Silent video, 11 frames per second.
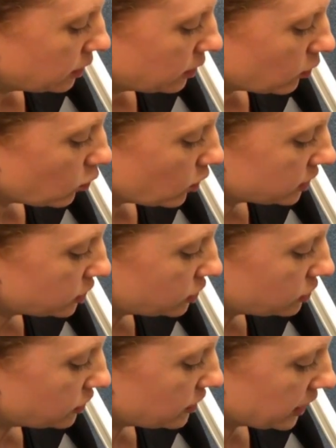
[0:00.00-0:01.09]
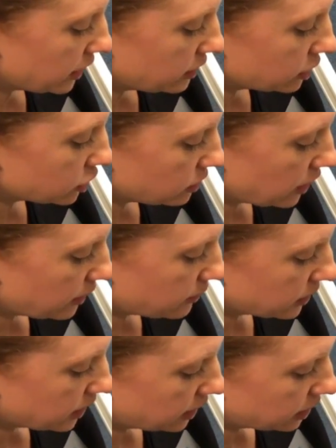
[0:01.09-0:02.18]
Once you do that initial
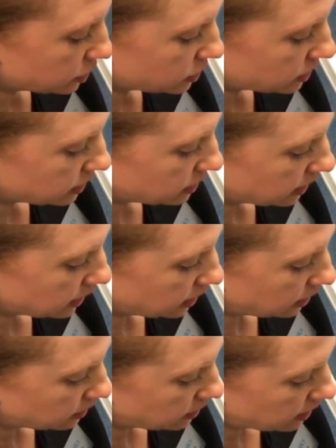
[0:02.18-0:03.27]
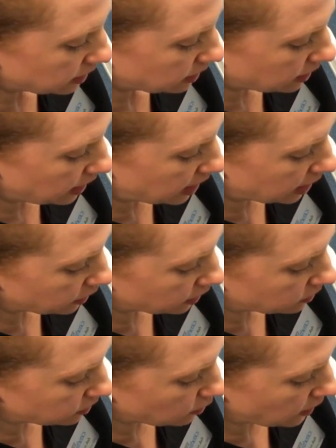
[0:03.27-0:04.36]
application, getting the hair
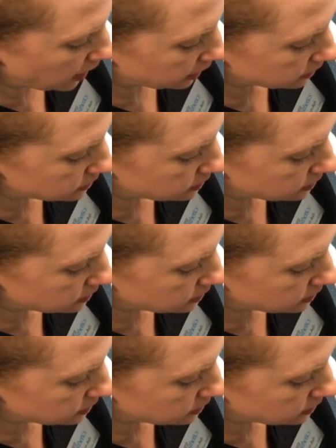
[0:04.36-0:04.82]
and the wax